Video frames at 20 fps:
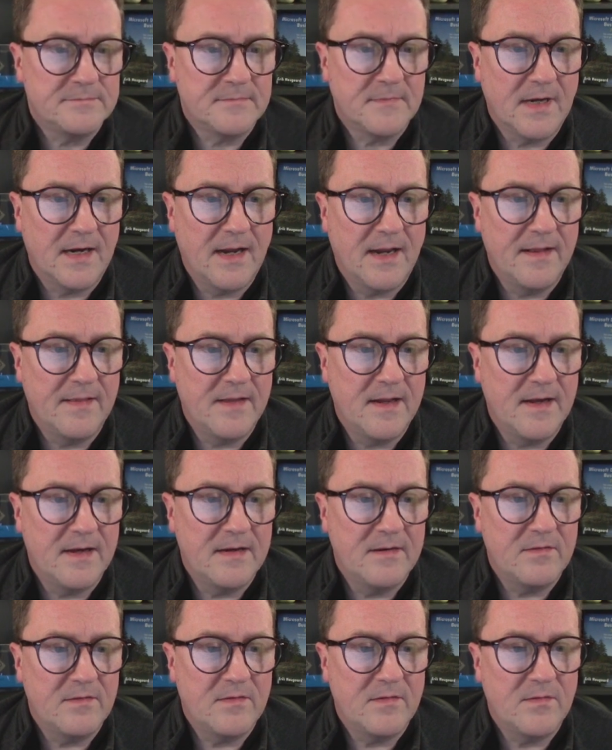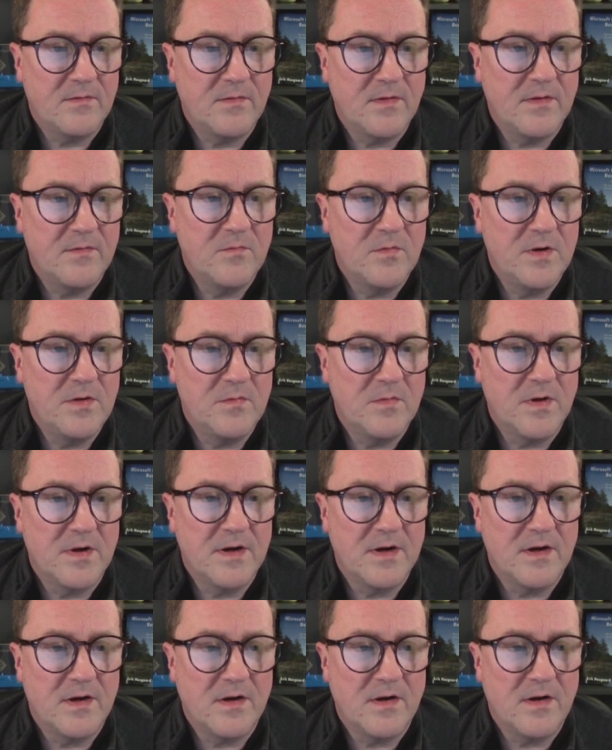and then we want
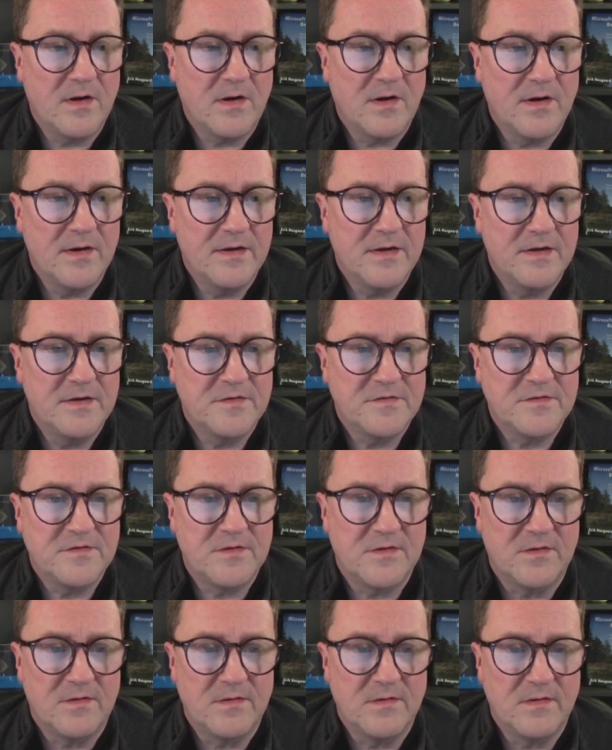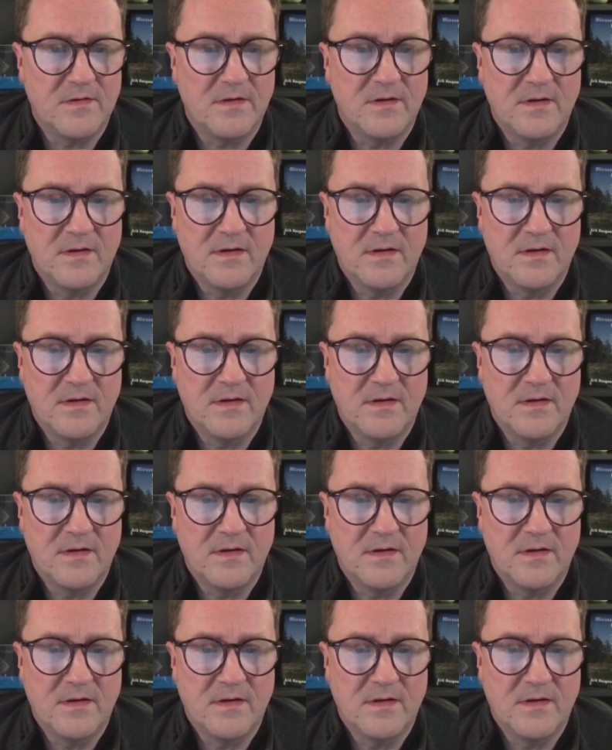to uninstall